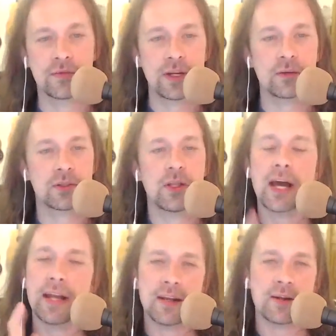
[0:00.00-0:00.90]
videos.
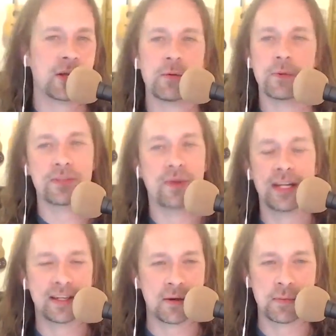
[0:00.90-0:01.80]
Not and it, it's
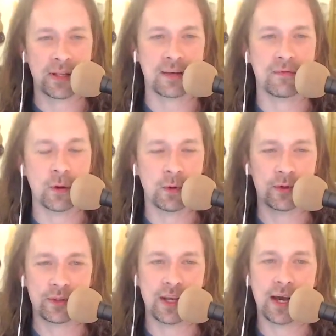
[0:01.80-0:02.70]
funny now. I'm a, like
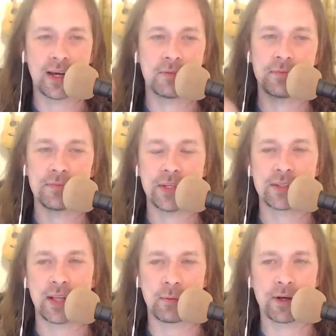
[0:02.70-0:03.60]
FOMO um,
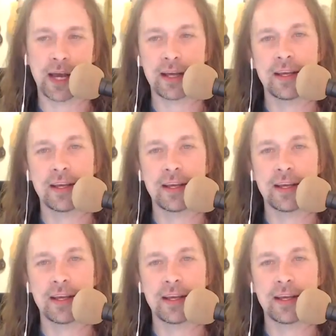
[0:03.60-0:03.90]
disclaimer guy,